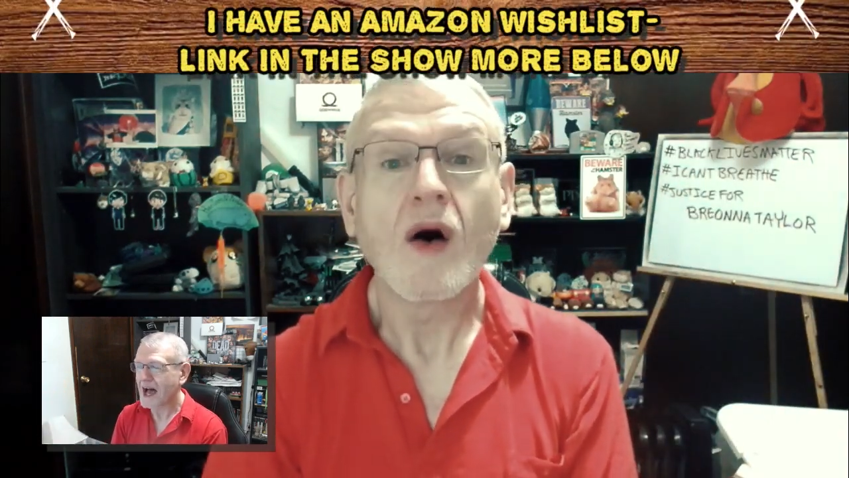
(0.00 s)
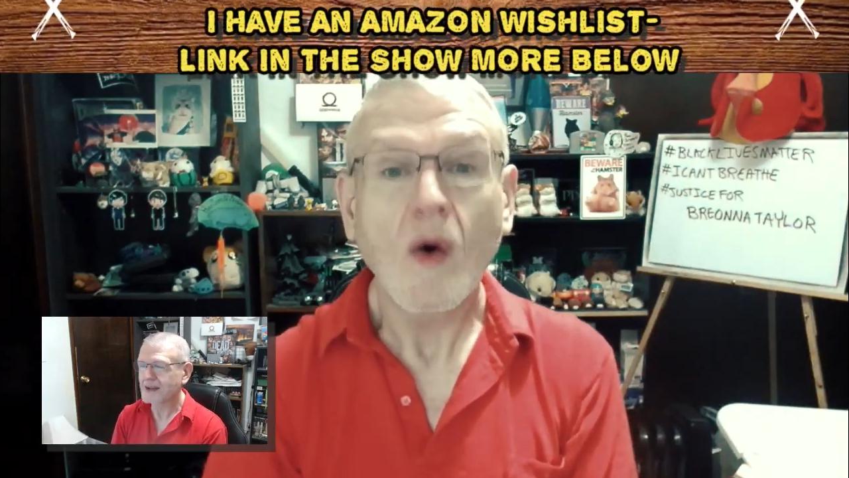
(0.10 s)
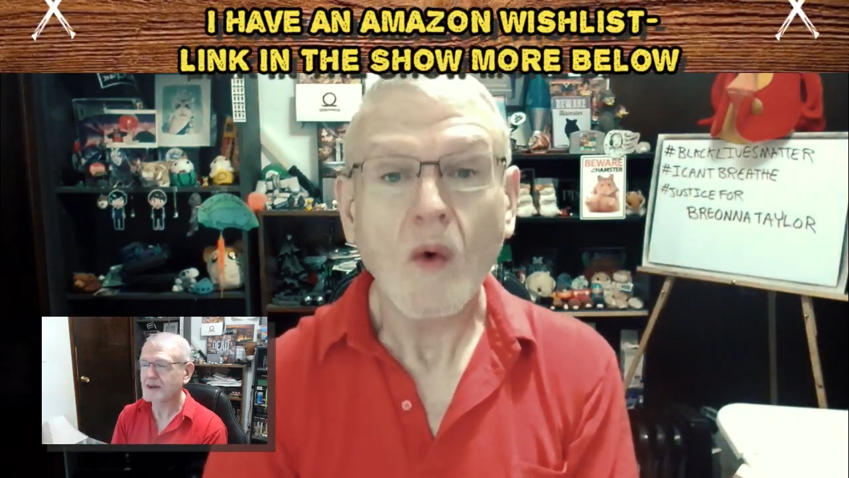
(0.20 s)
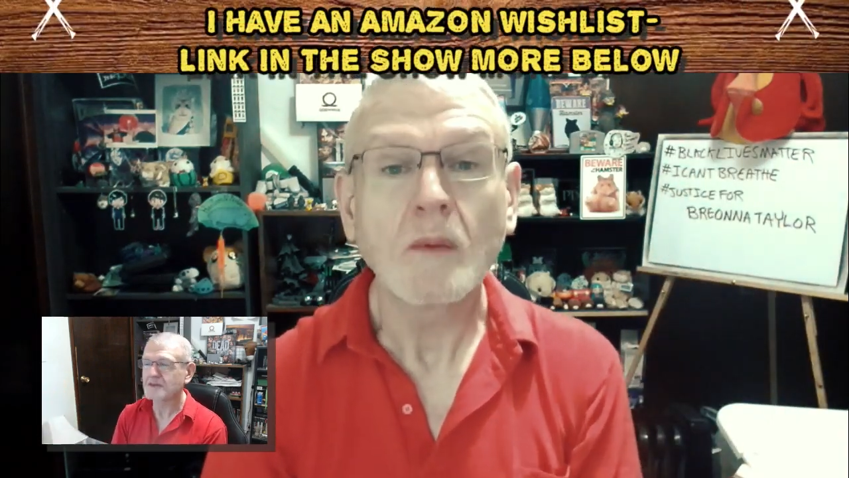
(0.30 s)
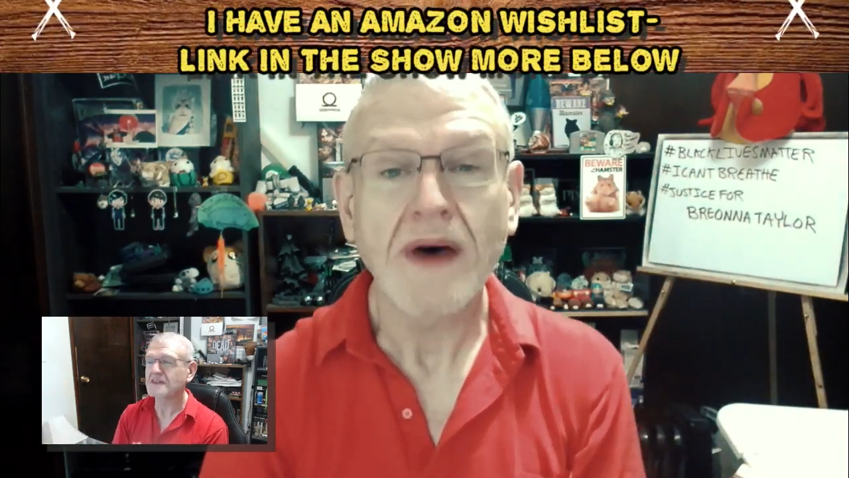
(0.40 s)

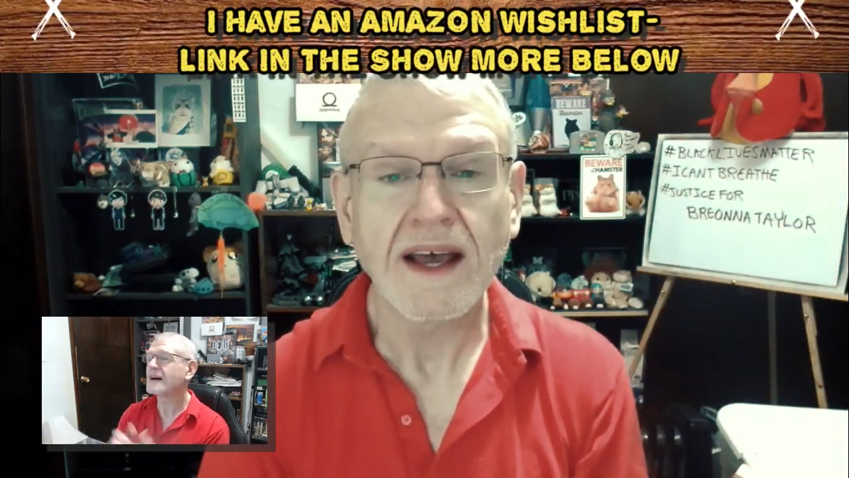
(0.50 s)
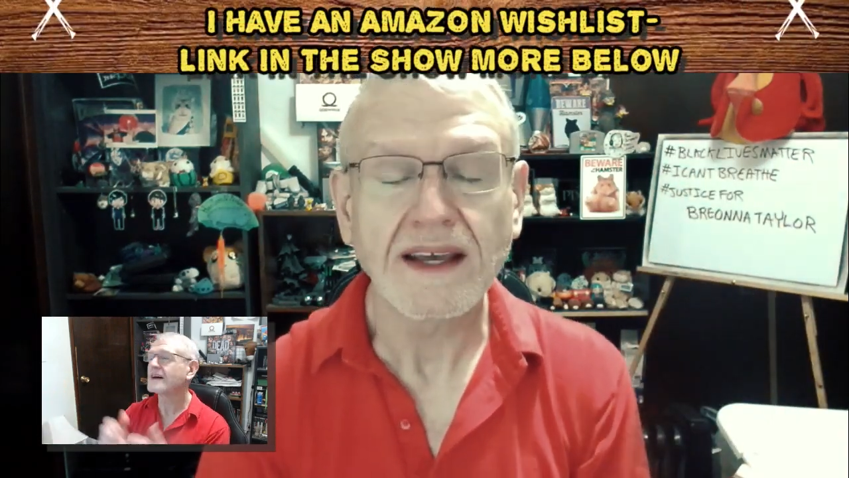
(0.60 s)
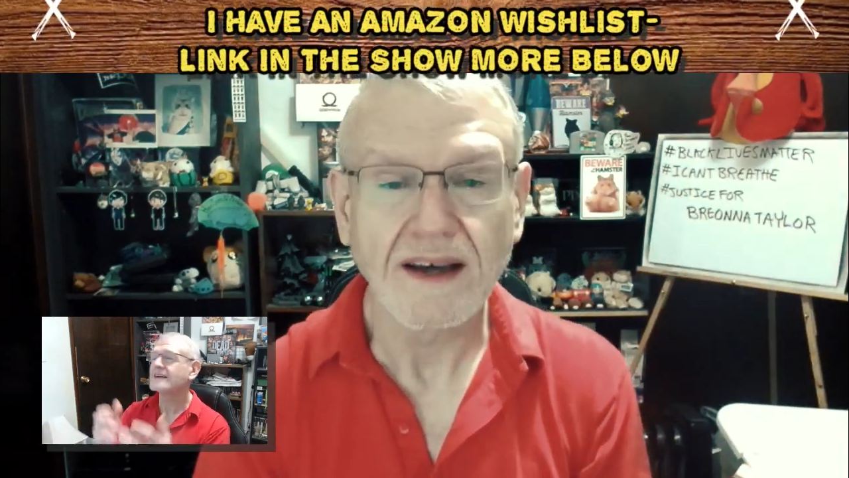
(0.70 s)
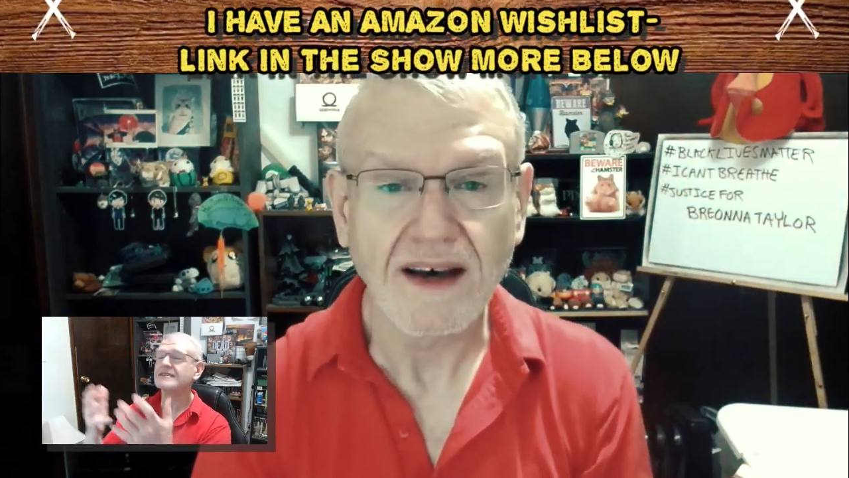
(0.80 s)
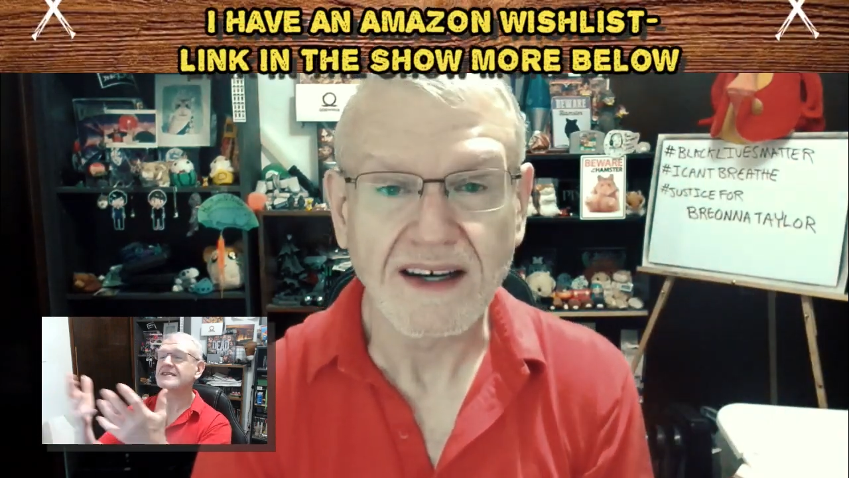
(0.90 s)
oh
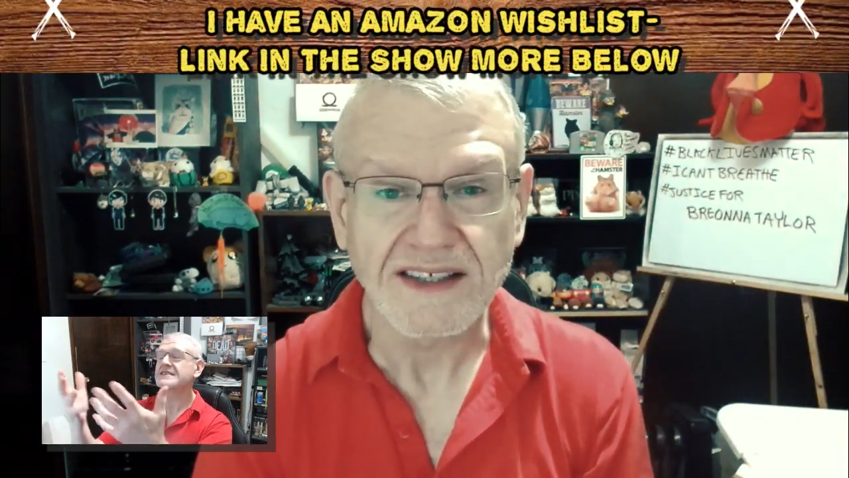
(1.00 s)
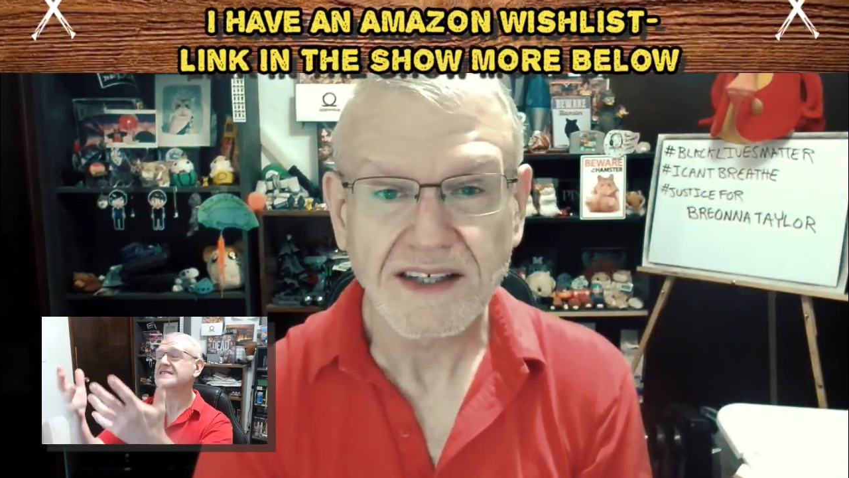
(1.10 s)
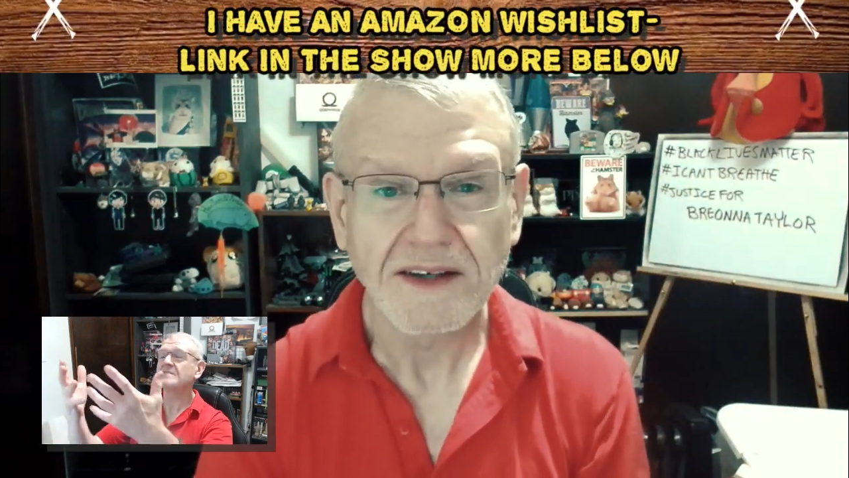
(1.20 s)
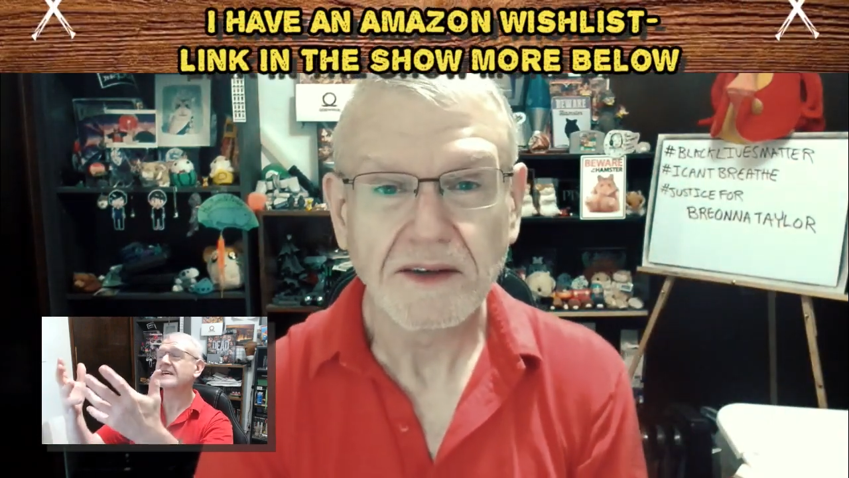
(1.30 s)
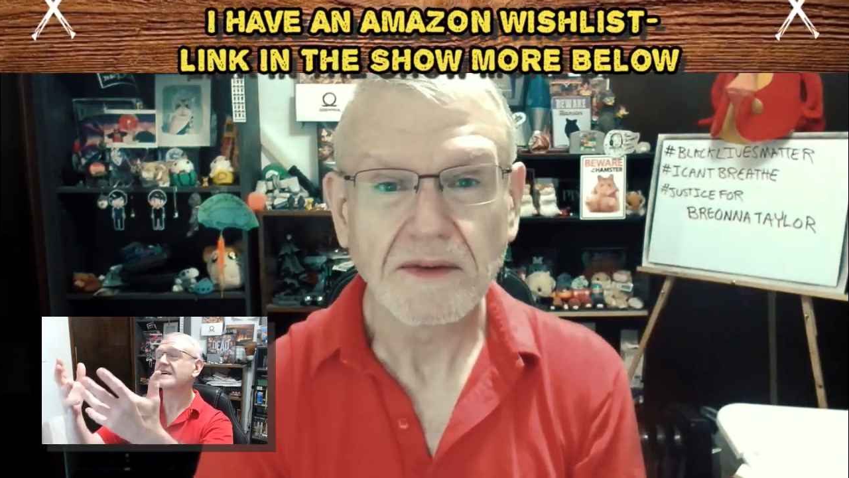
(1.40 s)
my gosh,